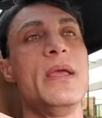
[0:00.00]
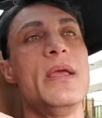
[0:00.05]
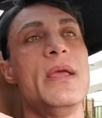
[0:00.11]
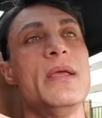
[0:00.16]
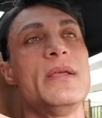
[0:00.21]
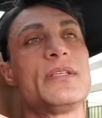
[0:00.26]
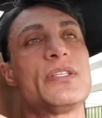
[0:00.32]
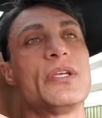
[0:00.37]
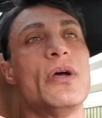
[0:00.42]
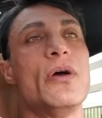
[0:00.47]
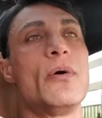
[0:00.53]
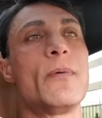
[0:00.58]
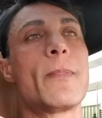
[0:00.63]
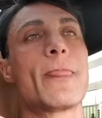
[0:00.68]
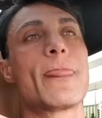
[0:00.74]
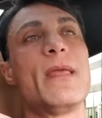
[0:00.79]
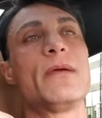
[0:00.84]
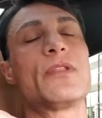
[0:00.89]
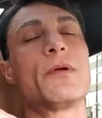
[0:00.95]
So
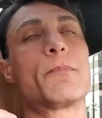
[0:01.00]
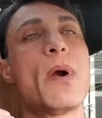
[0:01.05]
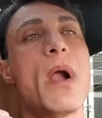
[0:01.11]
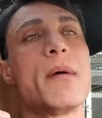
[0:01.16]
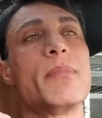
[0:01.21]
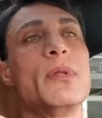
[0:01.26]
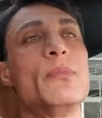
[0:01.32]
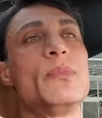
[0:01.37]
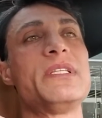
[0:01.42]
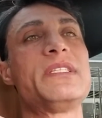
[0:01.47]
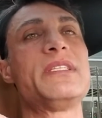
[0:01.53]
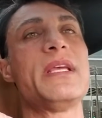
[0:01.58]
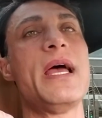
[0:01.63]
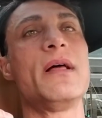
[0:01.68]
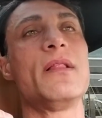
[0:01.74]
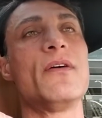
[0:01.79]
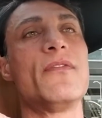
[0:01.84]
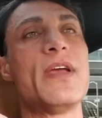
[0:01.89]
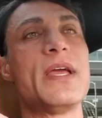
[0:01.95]
the problem with
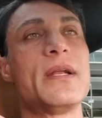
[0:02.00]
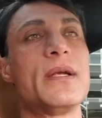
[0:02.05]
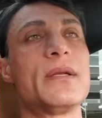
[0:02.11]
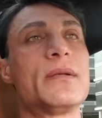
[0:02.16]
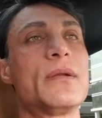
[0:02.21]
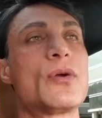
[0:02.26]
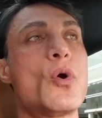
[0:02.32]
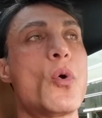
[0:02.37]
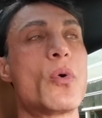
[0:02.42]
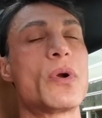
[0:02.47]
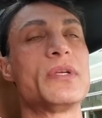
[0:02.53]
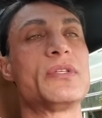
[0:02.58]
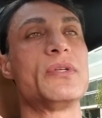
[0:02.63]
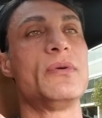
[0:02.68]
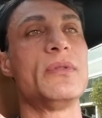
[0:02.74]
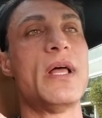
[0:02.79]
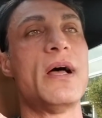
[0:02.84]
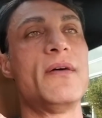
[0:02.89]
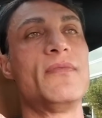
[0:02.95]
elevated
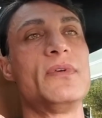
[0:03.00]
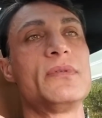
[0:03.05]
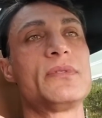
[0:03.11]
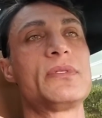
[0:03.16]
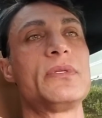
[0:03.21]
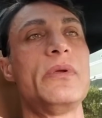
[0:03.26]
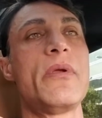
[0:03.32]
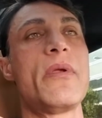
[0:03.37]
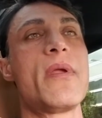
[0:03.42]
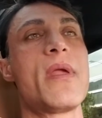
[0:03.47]
cortisol levels